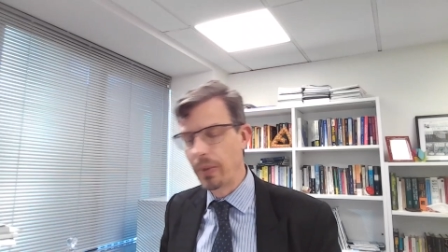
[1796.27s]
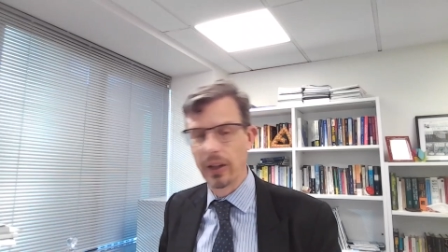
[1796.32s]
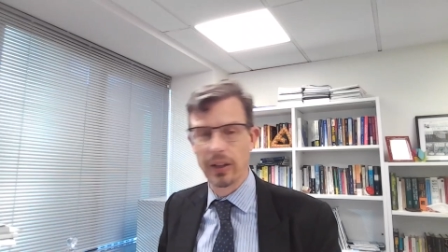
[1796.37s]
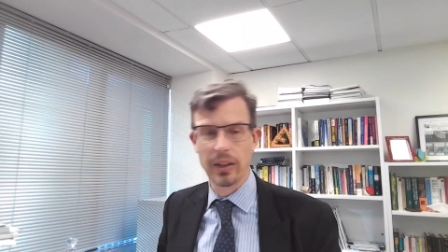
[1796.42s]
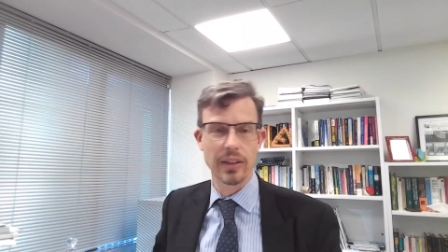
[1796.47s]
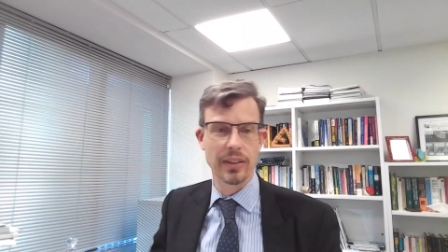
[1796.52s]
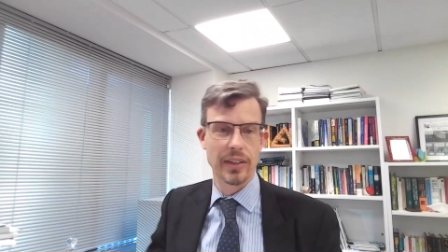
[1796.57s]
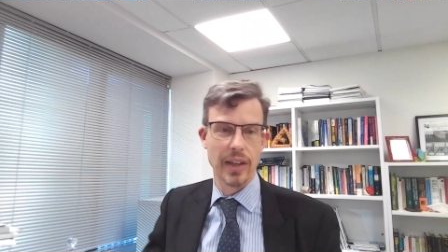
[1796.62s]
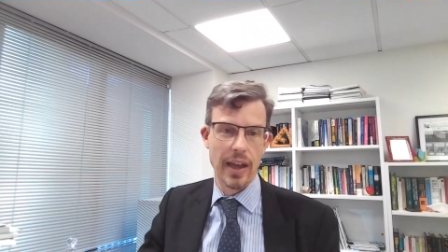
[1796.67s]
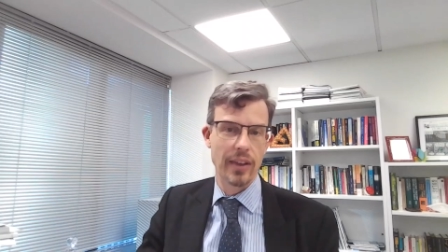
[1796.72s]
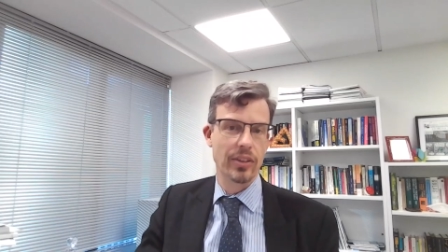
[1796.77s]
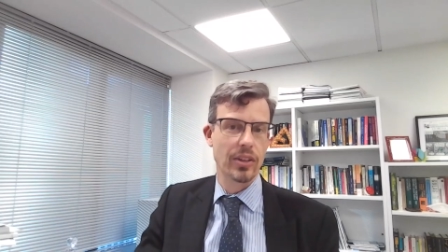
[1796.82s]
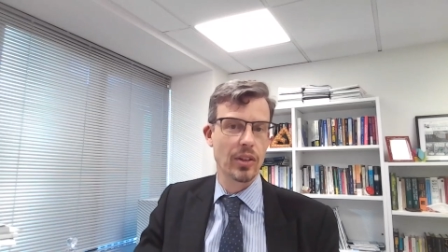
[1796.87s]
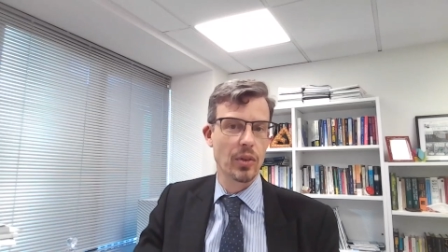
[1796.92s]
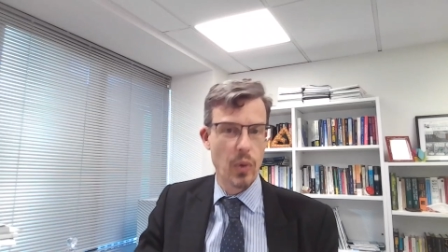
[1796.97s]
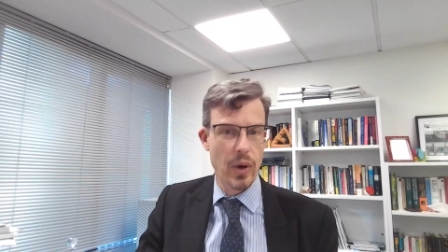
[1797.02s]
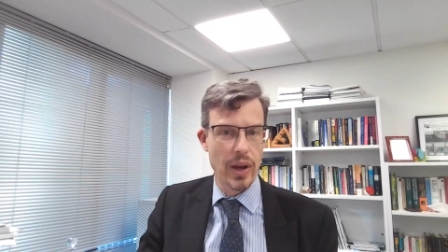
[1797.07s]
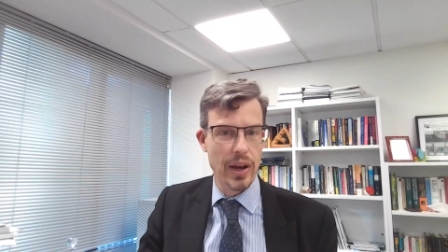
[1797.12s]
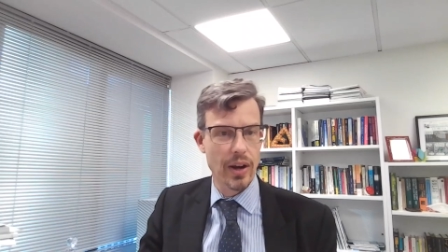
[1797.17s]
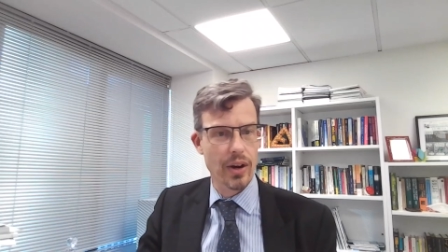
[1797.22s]
building dikes
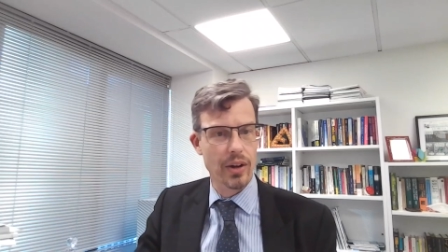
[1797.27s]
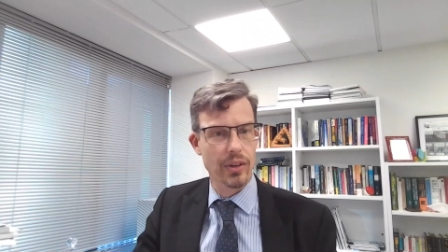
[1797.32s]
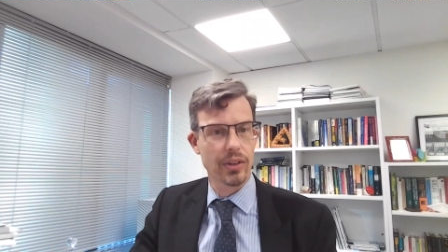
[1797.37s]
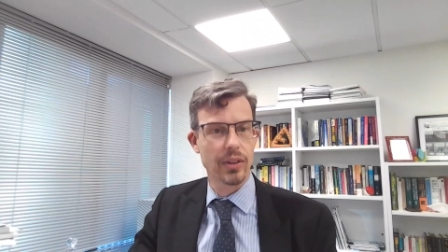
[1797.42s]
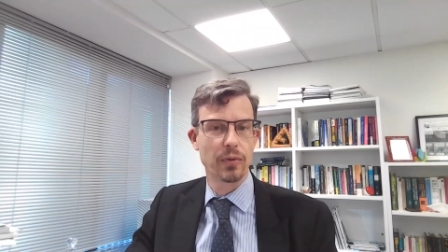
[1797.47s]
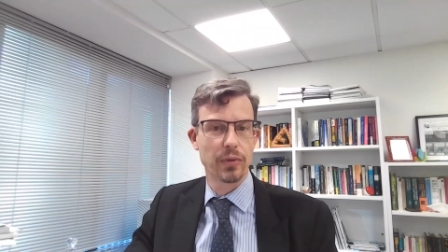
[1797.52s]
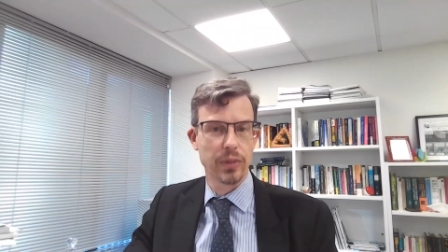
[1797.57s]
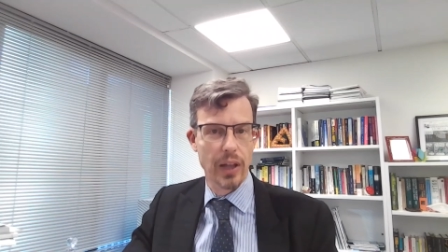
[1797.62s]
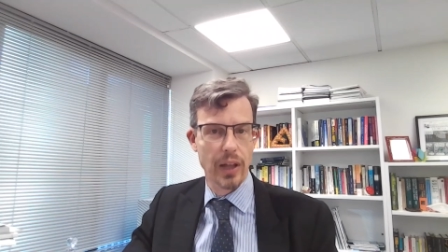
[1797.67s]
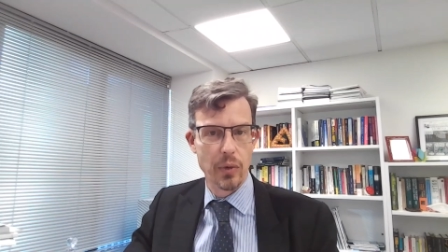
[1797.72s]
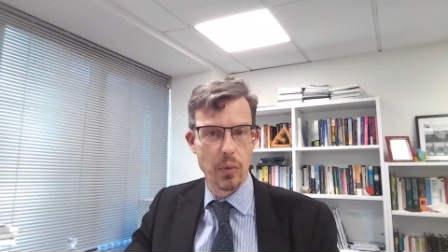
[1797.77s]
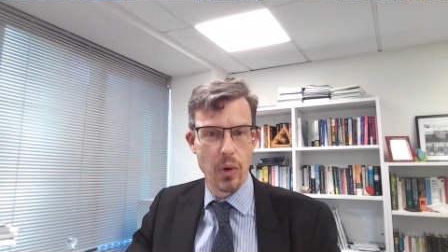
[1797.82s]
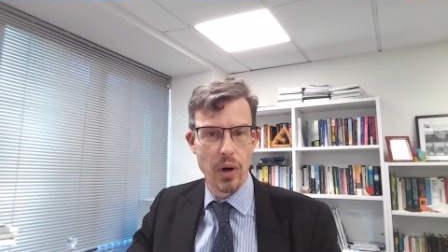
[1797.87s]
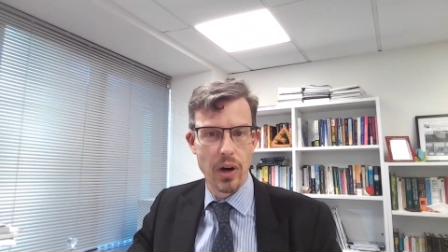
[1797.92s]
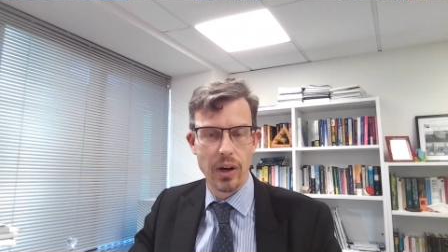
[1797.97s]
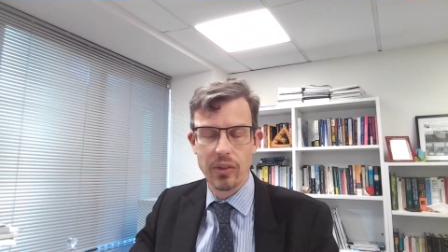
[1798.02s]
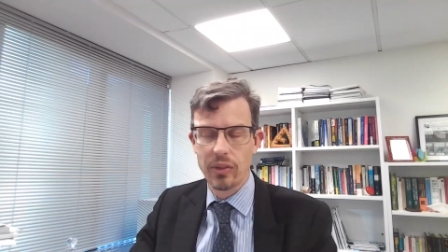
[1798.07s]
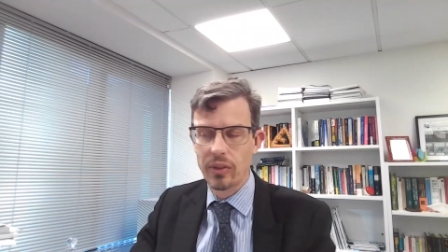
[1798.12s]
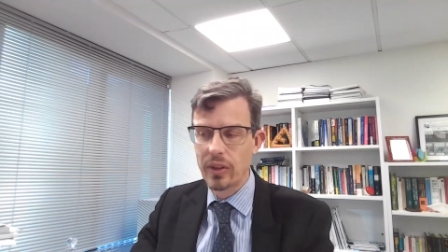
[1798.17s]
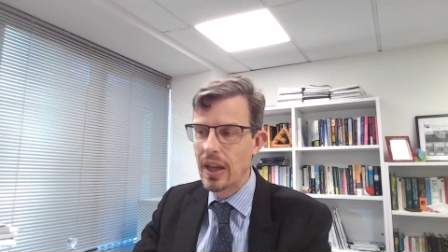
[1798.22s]
and weirs and flood
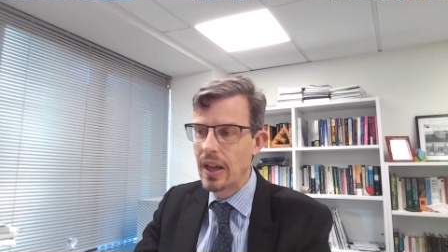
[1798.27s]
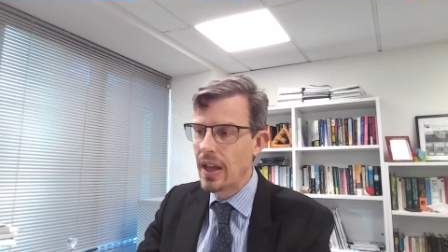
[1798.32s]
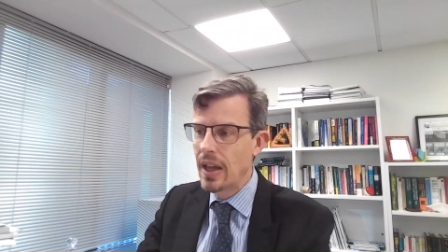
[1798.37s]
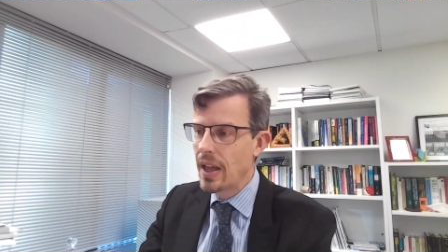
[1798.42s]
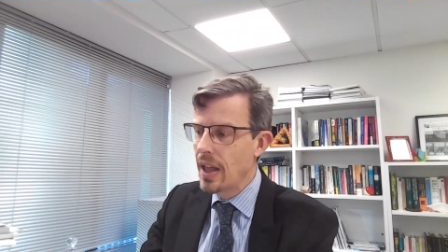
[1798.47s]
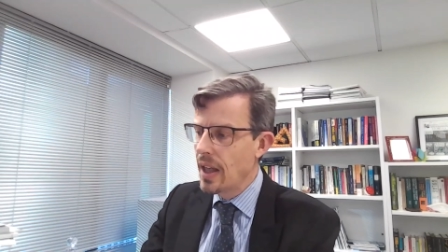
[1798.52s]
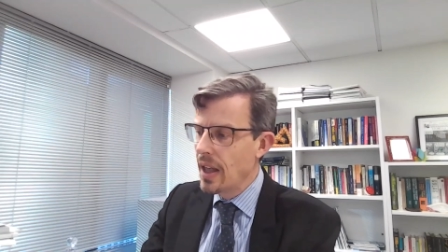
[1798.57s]
works.